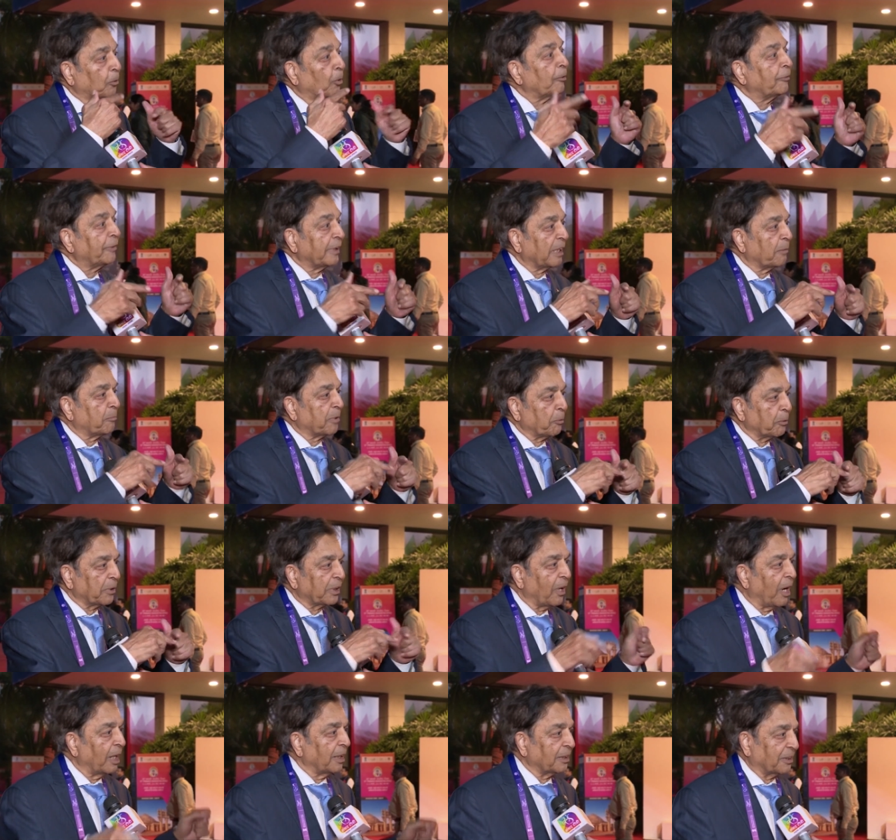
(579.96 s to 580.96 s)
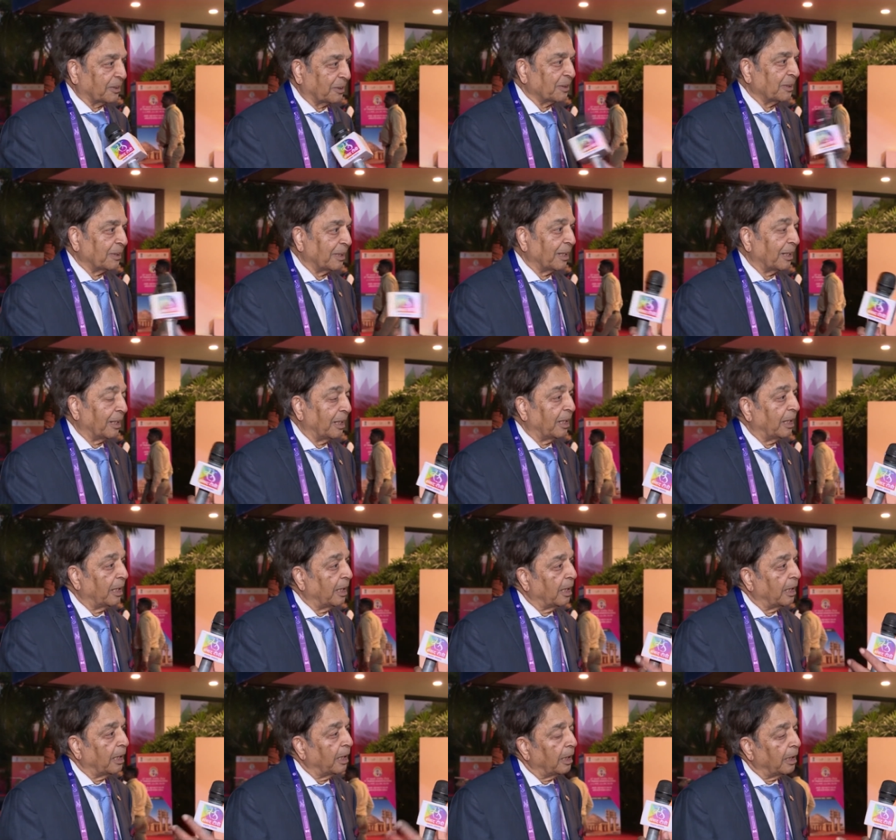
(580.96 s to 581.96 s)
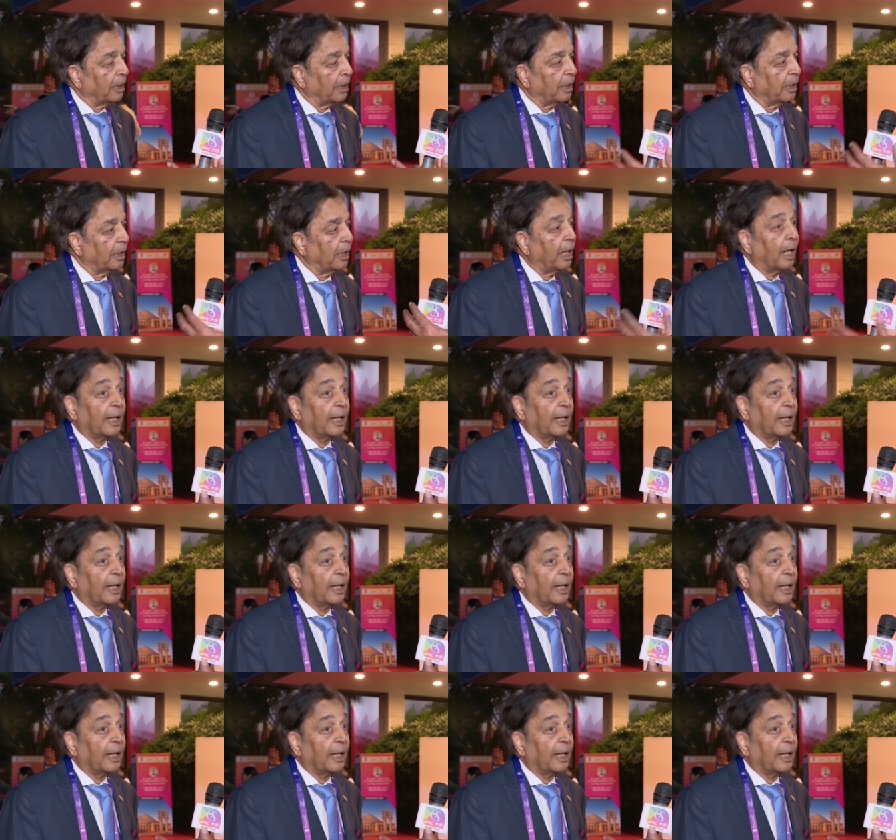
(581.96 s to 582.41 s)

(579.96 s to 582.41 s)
toll-free number, we call it. Yeah, but you need professional